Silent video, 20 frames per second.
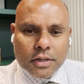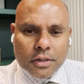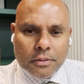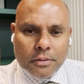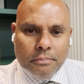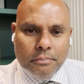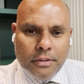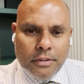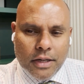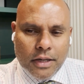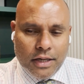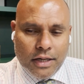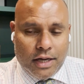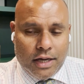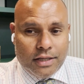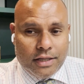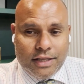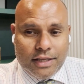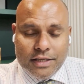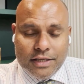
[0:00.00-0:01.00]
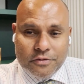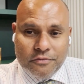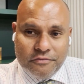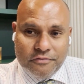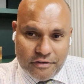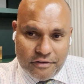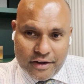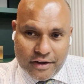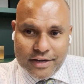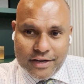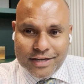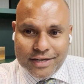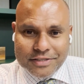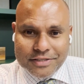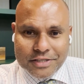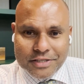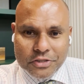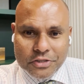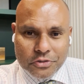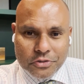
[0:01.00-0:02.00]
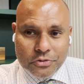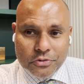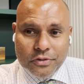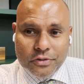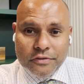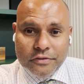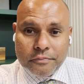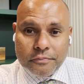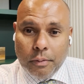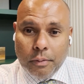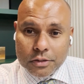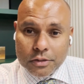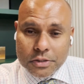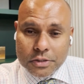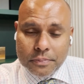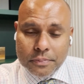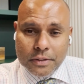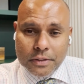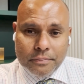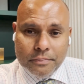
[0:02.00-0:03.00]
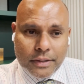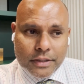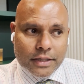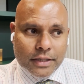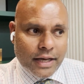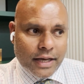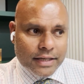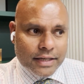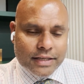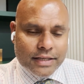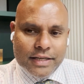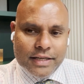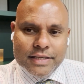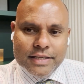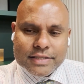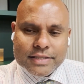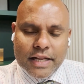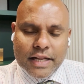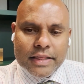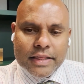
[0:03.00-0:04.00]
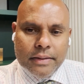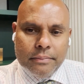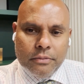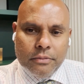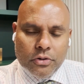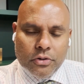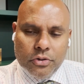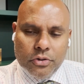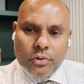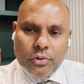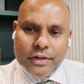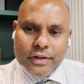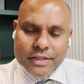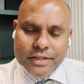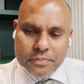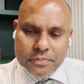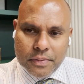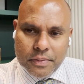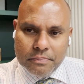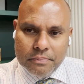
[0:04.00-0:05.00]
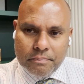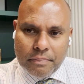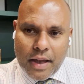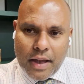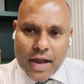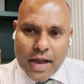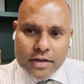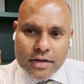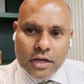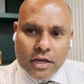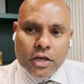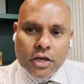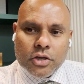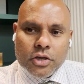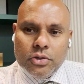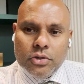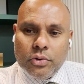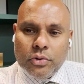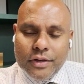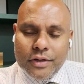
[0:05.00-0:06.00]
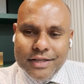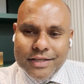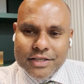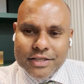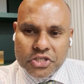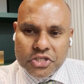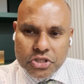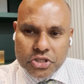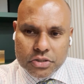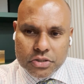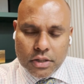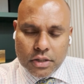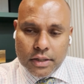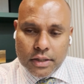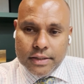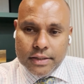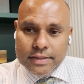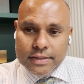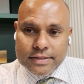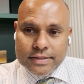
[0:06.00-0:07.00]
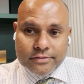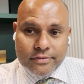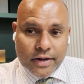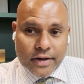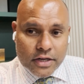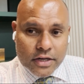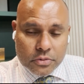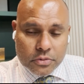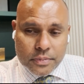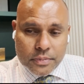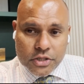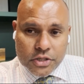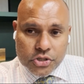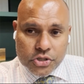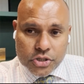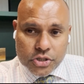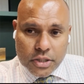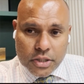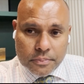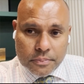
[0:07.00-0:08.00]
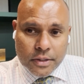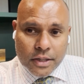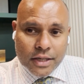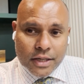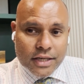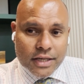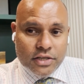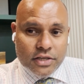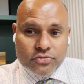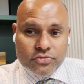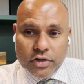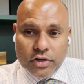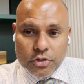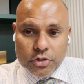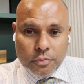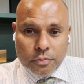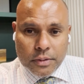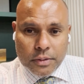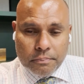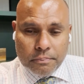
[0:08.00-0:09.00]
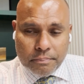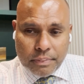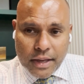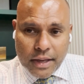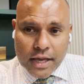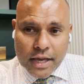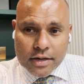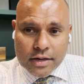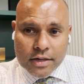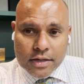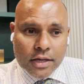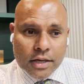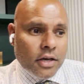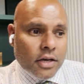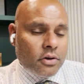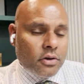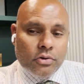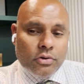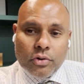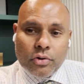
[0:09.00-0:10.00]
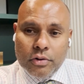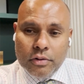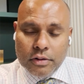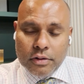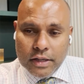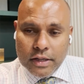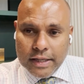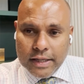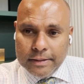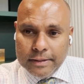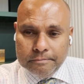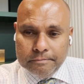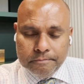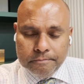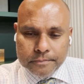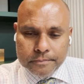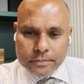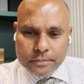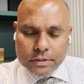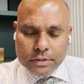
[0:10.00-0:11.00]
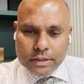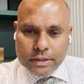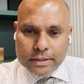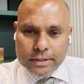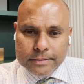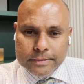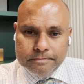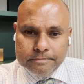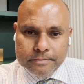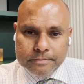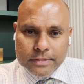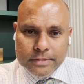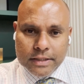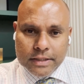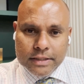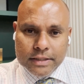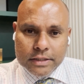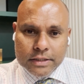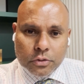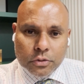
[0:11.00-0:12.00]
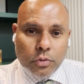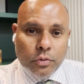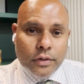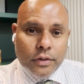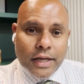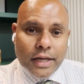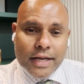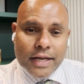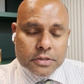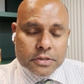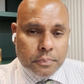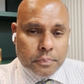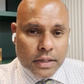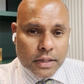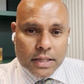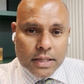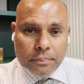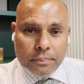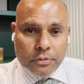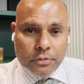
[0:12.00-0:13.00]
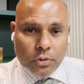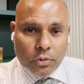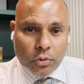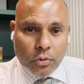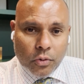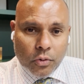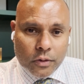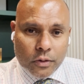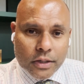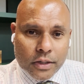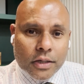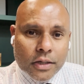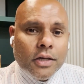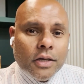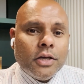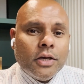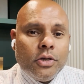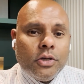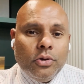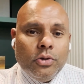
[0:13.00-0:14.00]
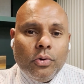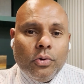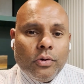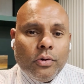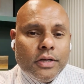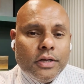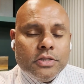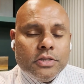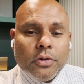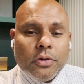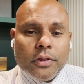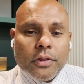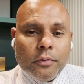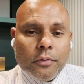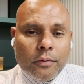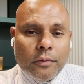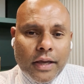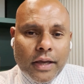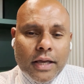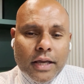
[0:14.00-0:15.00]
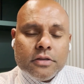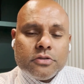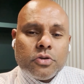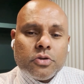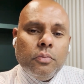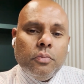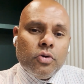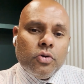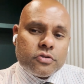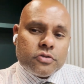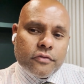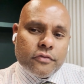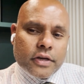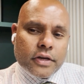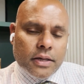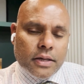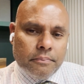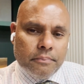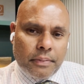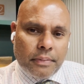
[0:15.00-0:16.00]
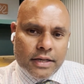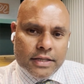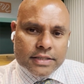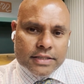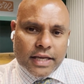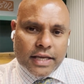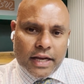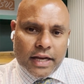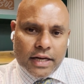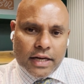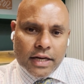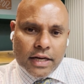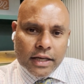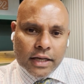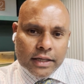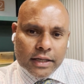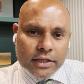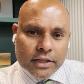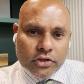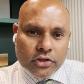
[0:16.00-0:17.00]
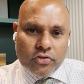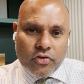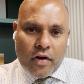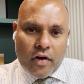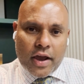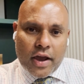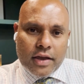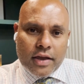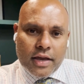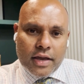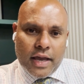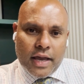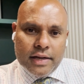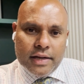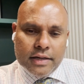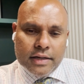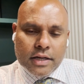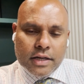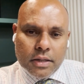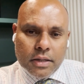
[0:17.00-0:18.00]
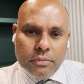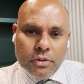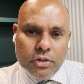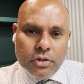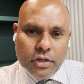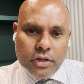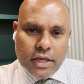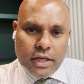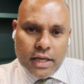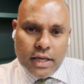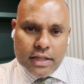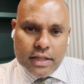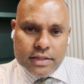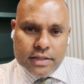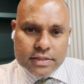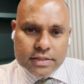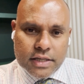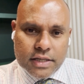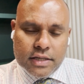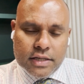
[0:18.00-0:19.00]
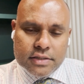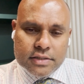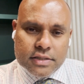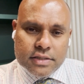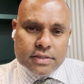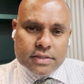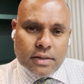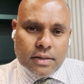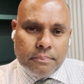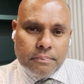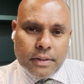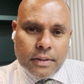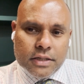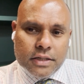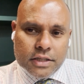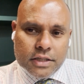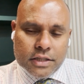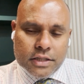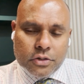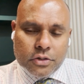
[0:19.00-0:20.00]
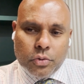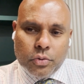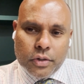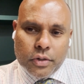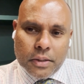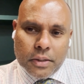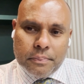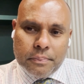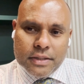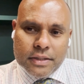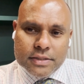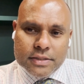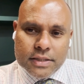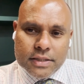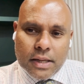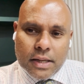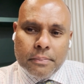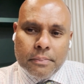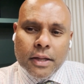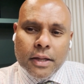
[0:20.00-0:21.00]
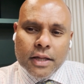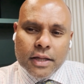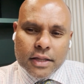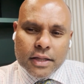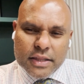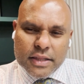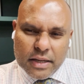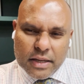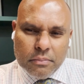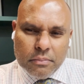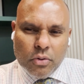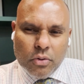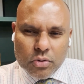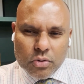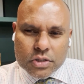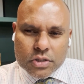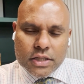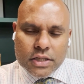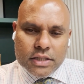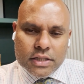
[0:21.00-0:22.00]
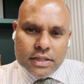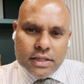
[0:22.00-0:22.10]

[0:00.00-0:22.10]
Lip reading: But I think it's a very nice thing to do if possible, but at least let them know your order is being packed, your order is ready to be shipped, is ready to be picked, or the courier has picked up your order is on the way. So most of the companies can track and communicate the statuses up until the courier picks it up. Then mostly